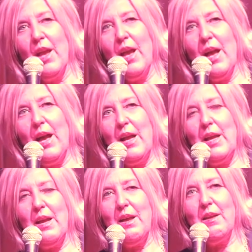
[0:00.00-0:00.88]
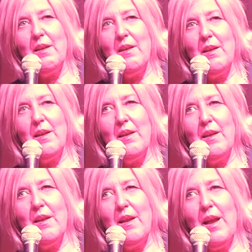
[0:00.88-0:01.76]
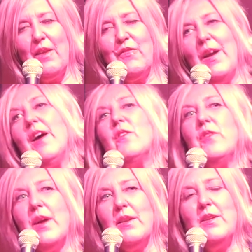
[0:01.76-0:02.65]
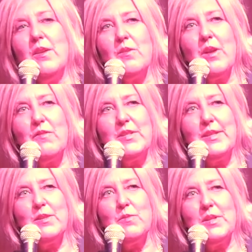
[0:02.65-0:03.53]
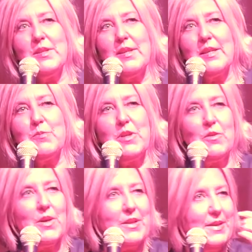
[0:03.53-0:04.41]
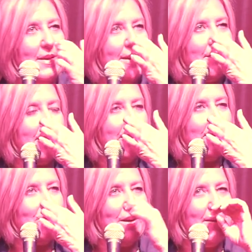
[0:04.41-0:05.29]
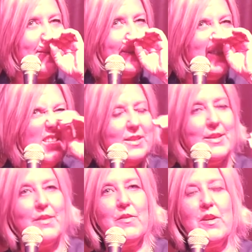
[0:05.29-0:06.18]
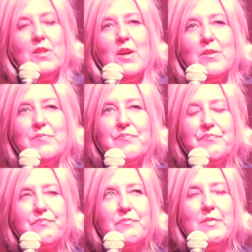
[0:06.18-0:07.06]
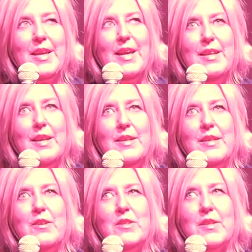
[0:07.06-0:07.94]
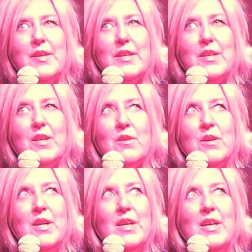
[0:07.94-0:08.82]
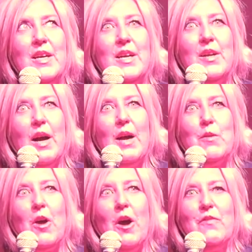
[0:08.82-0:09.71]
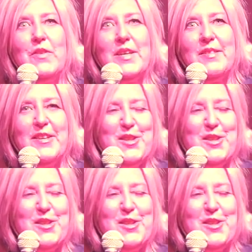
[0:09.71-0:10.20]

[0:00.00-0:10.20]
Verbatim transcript: I, uh, I found that you know conversation went to sex pretty quickly, as it does, right? this doesn't take very long. And and here's the thing, you know, I would often get this